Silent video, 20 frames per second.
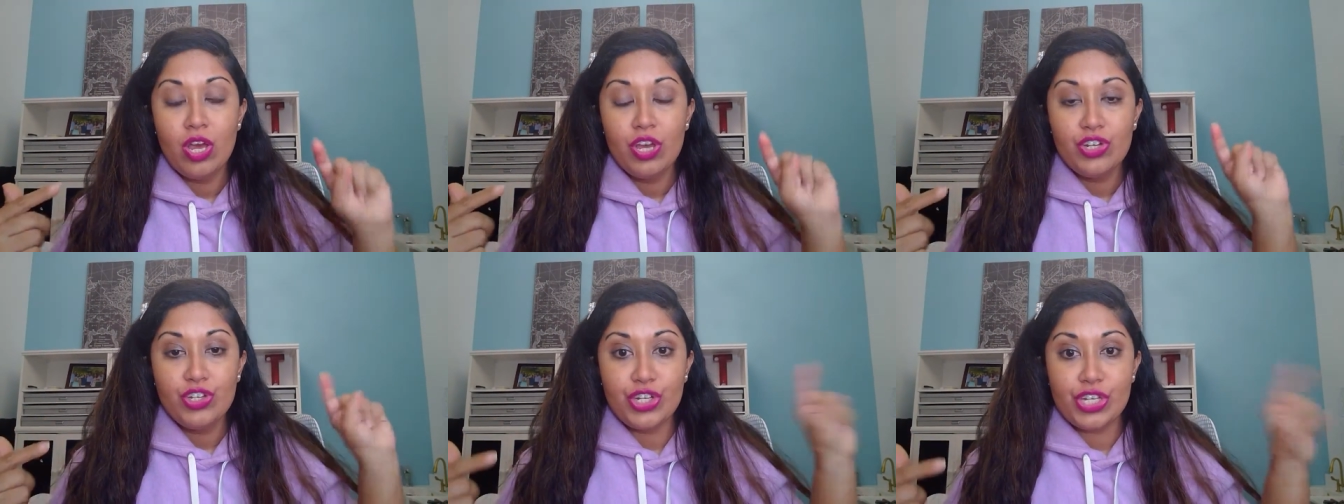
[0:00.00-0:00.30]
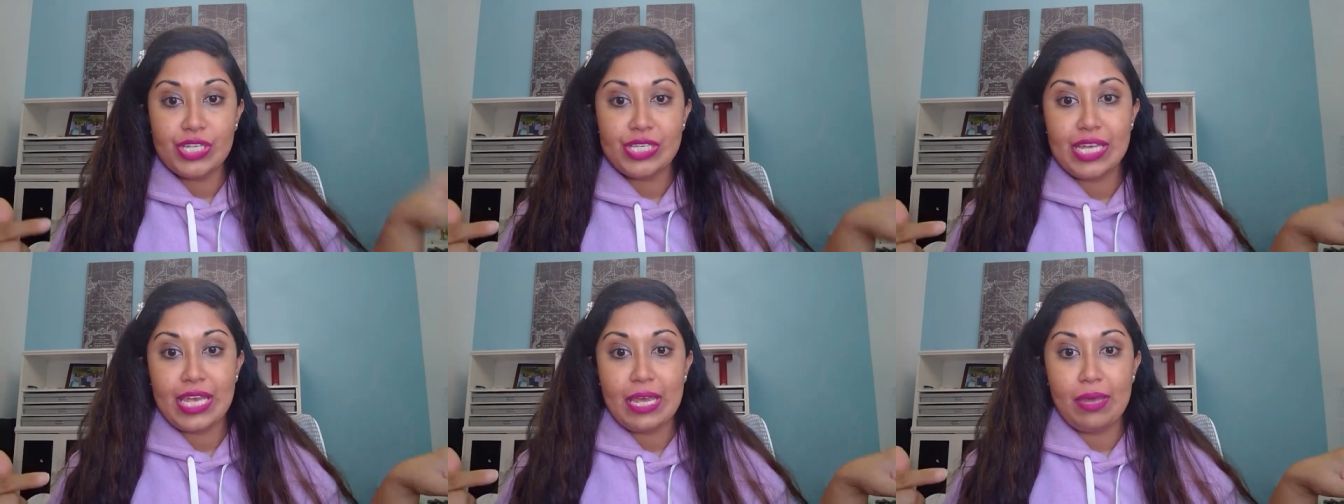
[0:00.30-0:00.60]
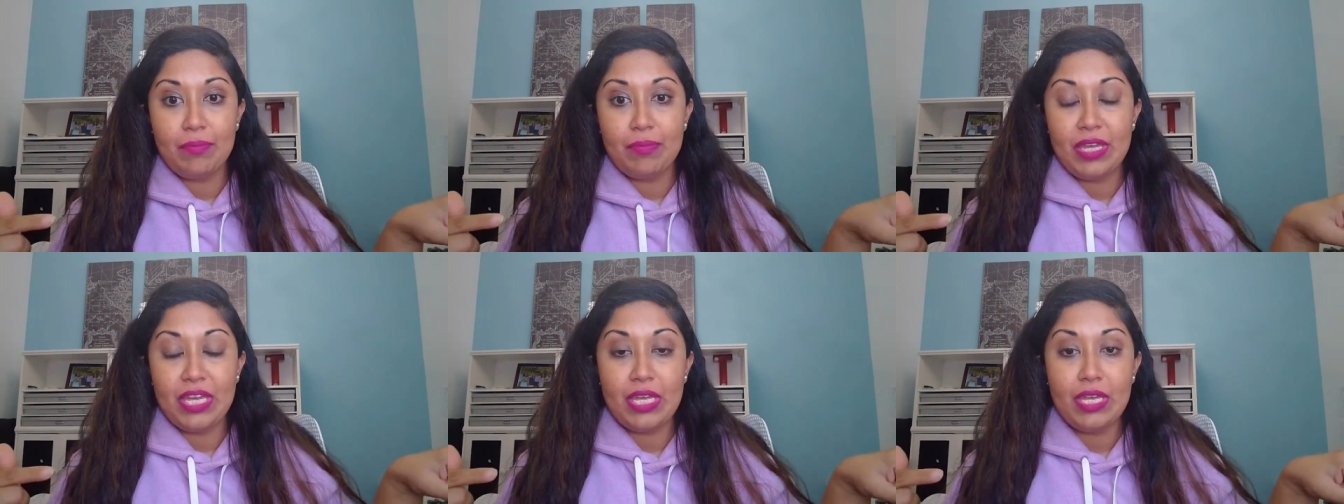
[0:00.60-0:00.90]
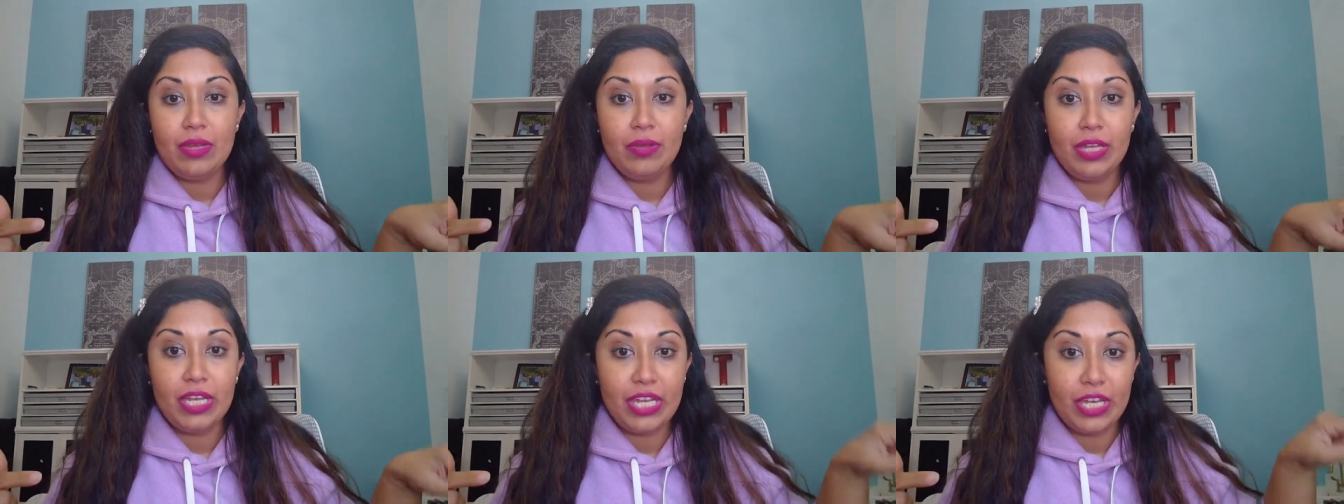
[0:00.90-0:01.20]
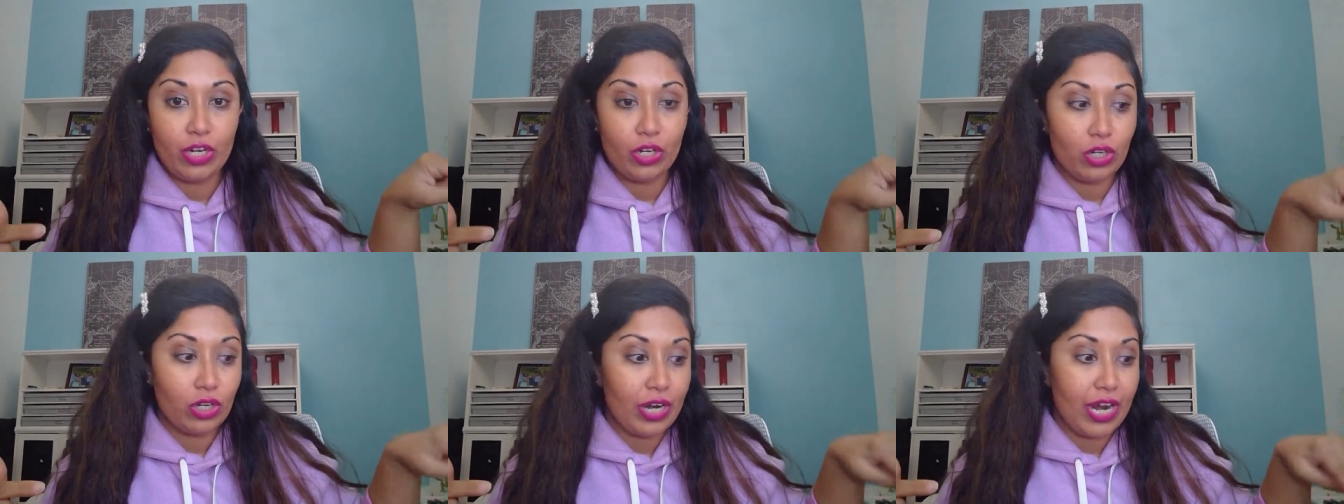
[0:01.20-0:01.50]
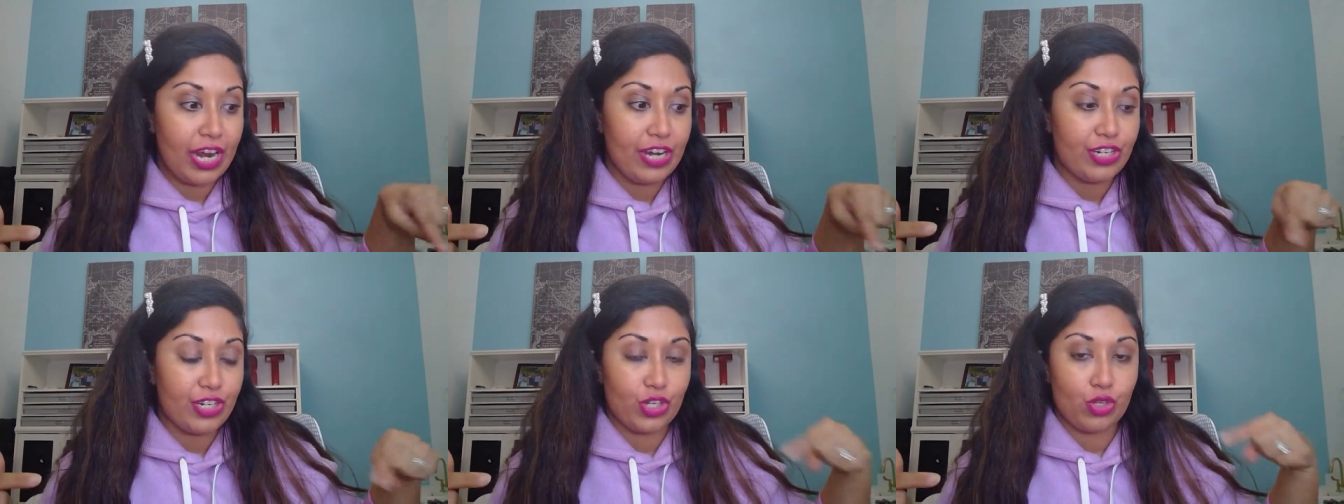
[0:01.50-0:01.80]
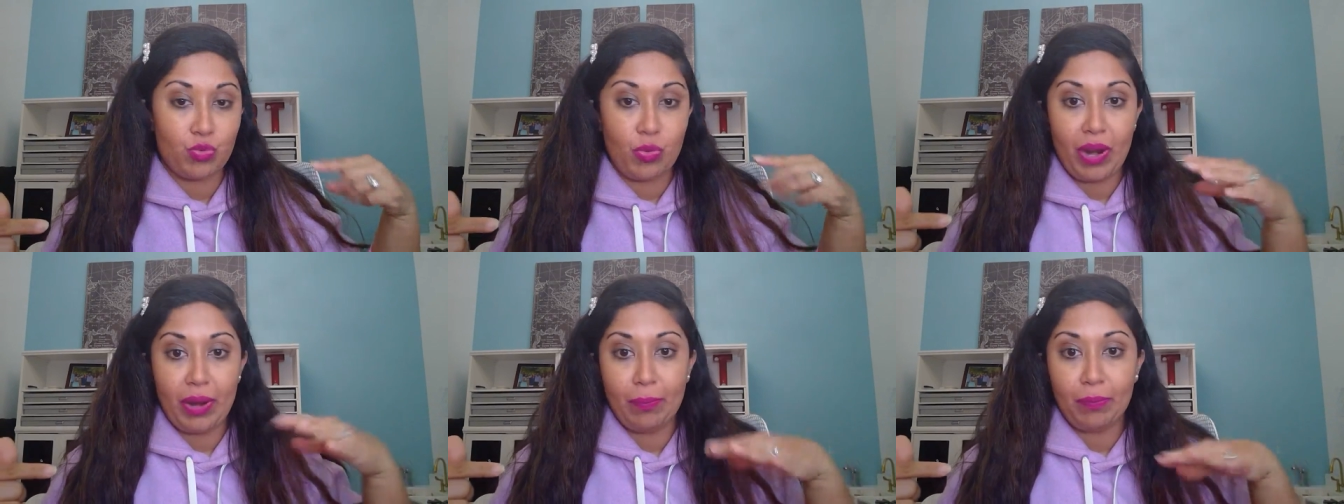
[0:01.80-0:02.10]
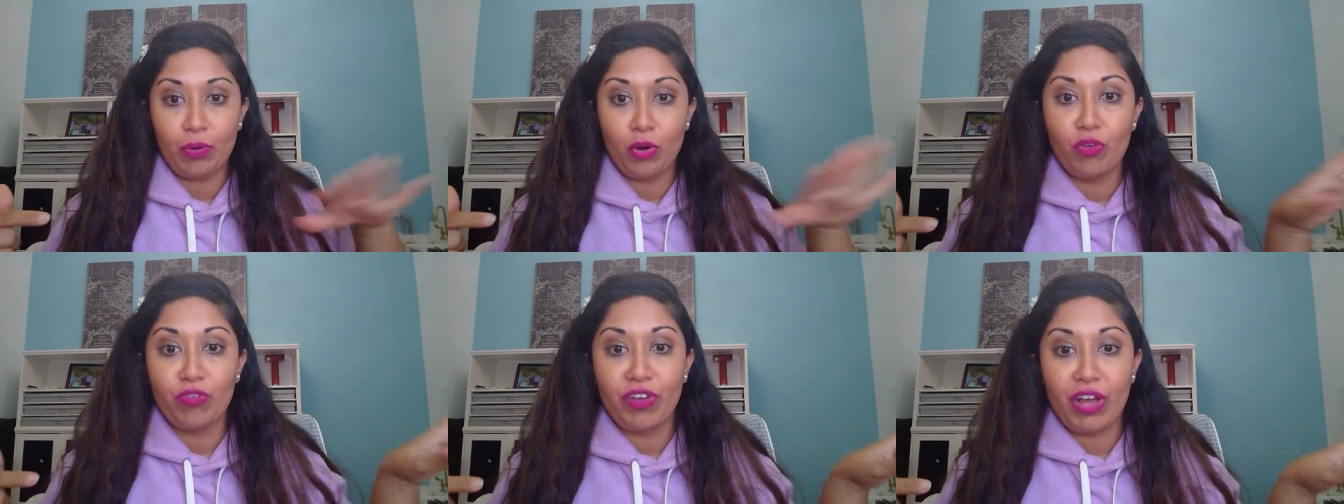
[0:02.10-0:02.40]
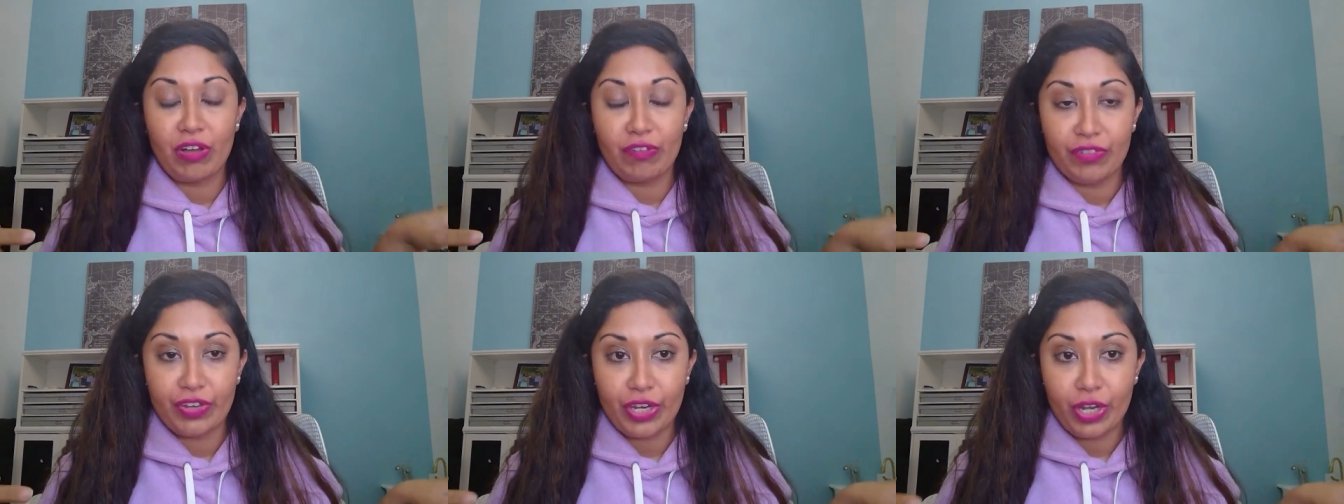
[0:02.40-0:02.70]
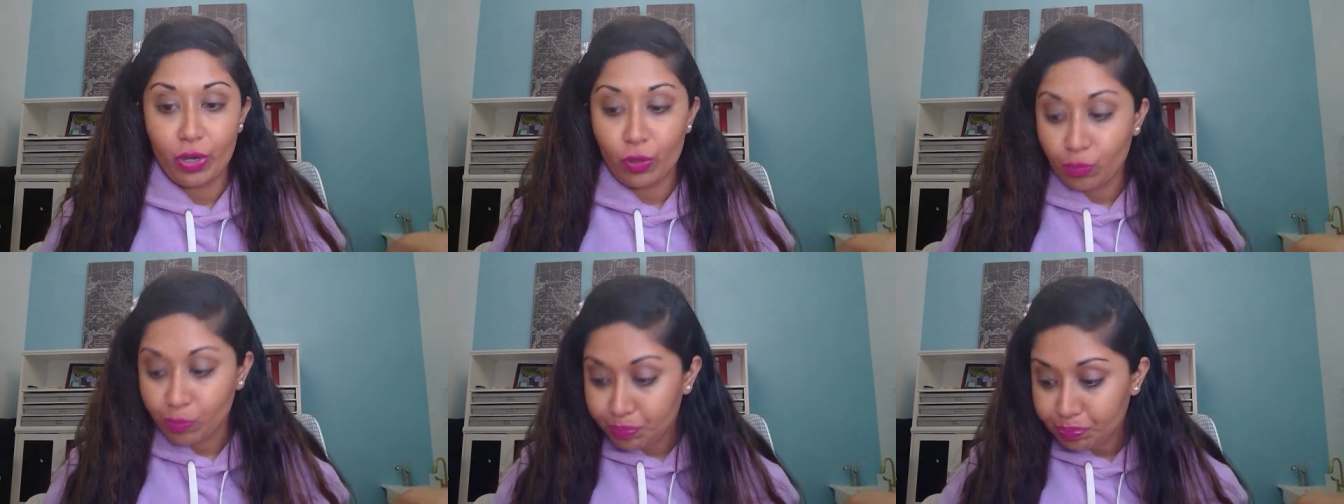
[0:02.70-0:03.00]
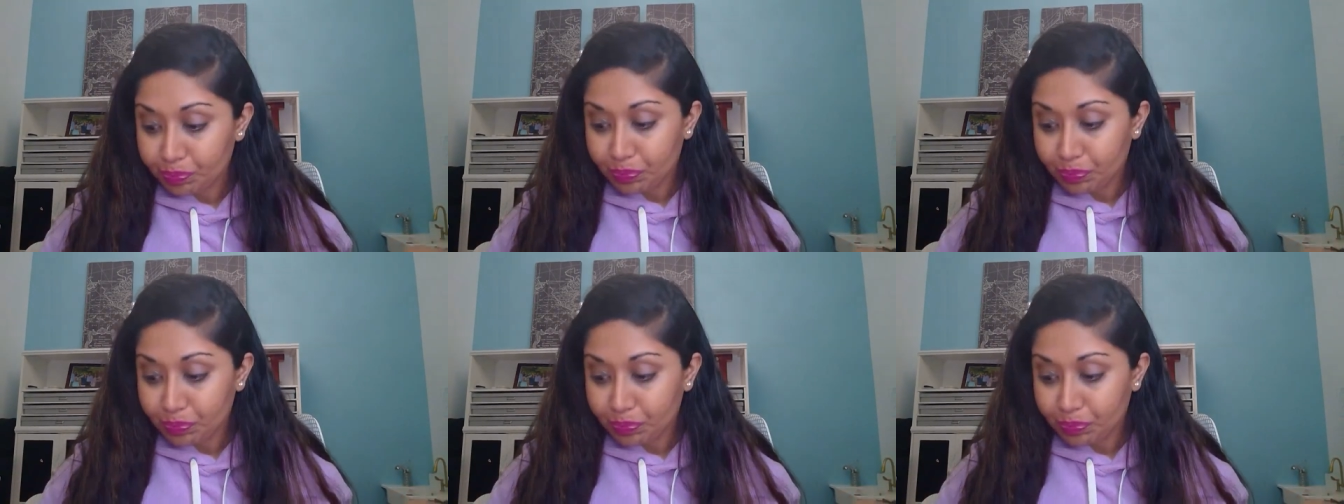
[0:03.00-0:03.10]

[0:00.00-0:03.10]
Just hit me here and just write profile video